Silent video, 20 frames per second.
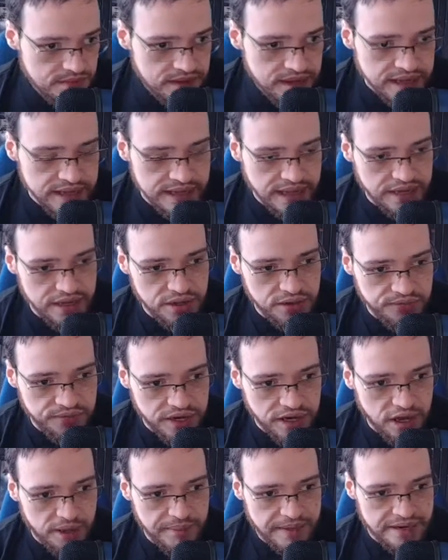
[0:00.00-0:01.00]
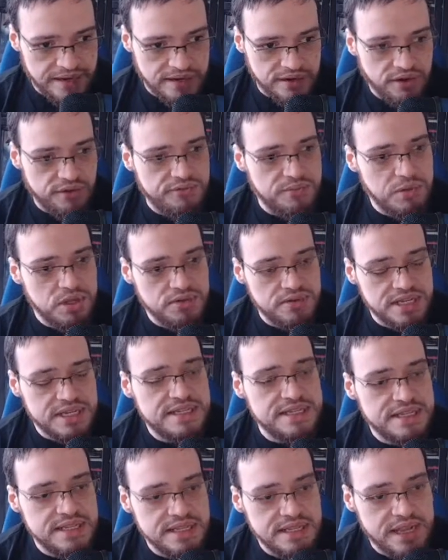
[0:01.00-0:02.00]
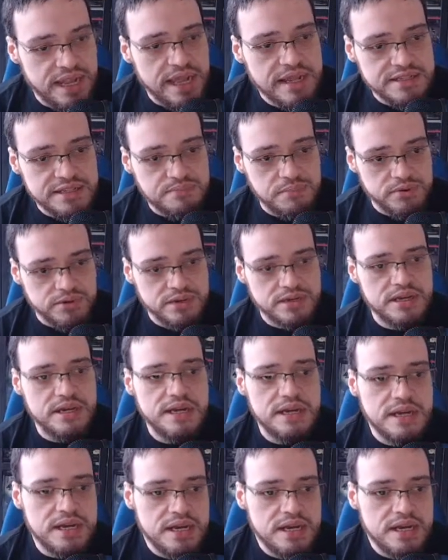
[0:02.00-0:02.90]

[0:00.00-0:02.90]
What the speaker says: The new phenomenon of mutants in the X-Book.